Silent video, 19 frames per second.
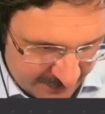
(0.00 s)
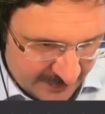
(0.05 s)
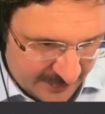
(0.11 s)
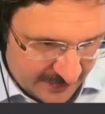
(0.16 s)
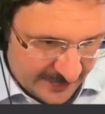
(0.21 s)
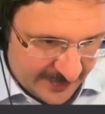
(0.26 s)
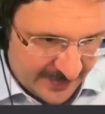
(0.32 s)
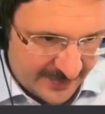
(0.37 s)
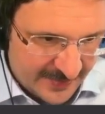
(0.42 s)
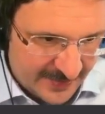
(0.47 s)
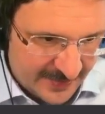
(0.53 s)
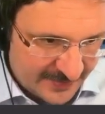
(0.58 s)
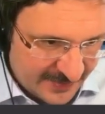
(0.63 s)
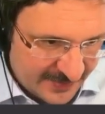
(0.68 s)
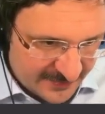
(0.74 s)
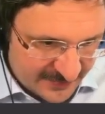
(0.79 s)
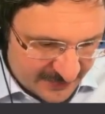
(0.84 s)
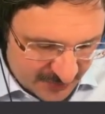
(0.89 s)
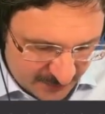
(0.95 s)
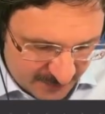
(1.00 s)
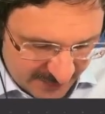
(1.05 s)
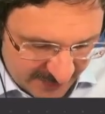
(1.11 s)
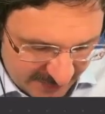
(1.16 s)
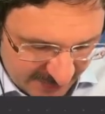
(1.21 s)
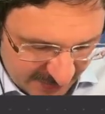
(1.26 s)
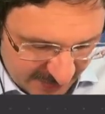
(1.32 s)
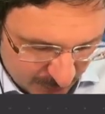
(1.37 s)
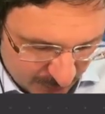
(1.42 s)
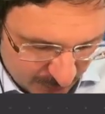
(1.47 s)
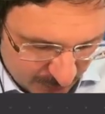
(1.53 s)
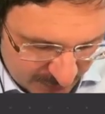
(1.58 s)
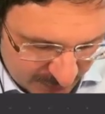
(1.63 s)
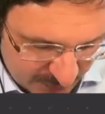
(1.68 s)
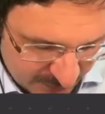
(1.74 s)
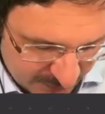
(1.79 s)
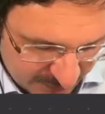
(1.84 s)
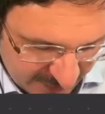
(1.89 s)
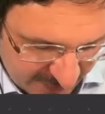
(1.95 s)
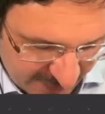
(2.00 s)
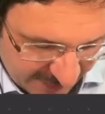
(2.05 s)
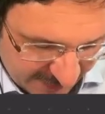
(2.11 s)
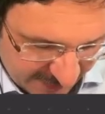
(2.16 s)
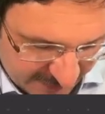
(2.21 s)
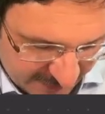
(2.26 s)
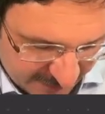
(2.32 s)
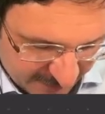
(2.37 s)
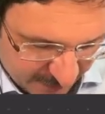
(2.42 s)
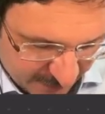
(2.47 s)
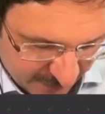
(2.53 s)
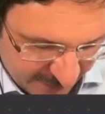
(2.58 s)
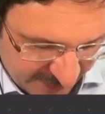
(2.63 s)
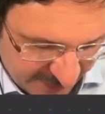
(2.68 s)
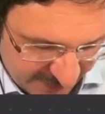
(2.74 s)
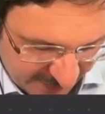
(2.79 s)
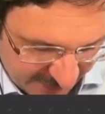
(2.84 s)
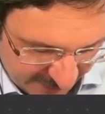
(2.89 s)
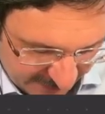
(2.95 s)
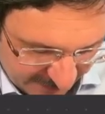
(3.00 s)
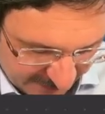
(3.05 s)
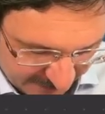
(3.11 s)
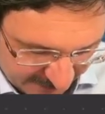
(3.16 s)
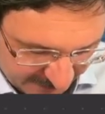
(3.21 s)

And that needs to be equal to the negative gradient.